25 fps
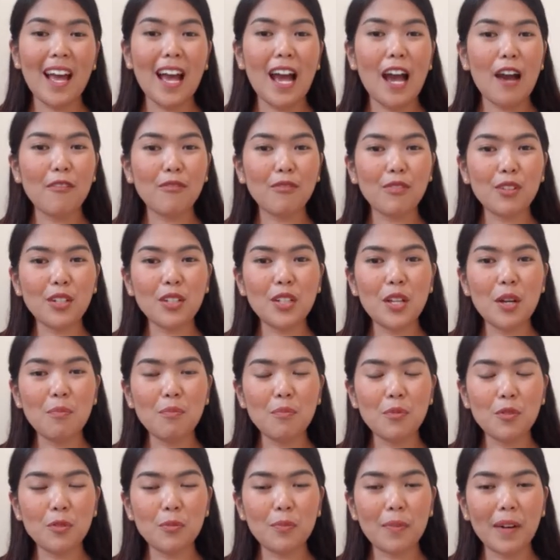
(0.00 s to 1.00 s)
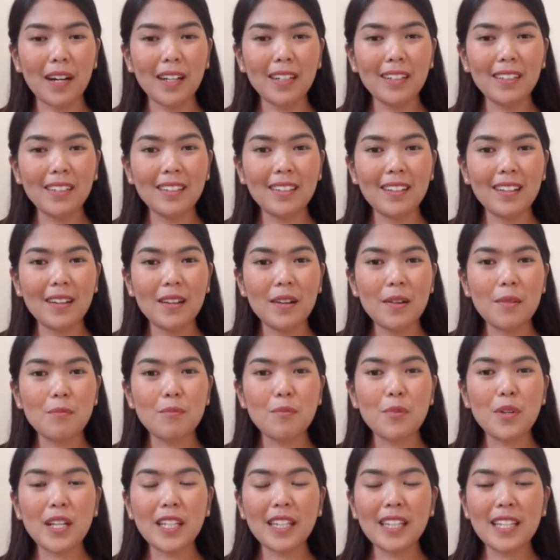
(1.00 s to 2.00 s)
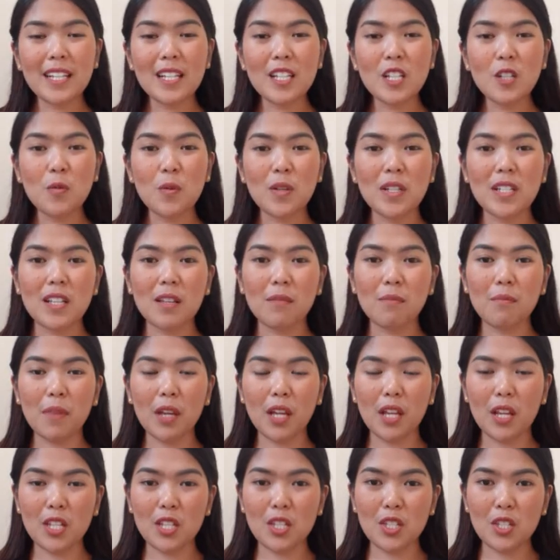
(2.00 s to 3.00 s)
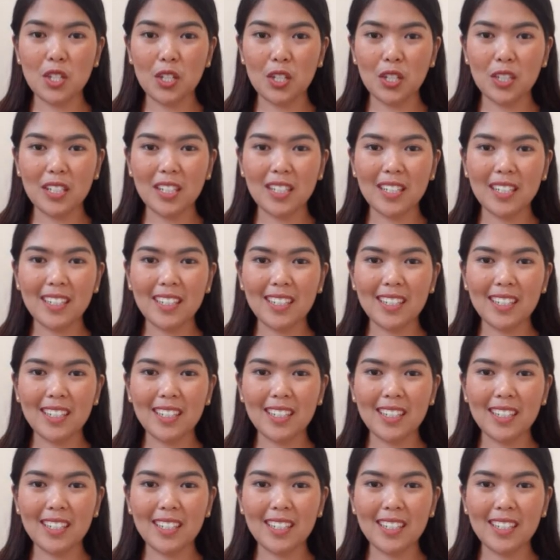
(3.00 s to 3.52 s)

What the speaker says: After the approval, pretest was administered.